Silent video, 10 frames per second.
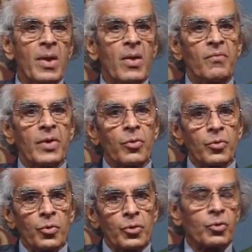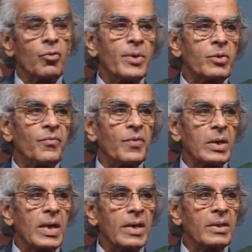When you use too much of
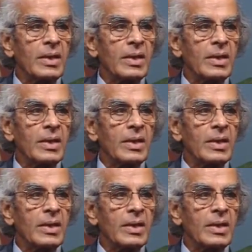fertilizer,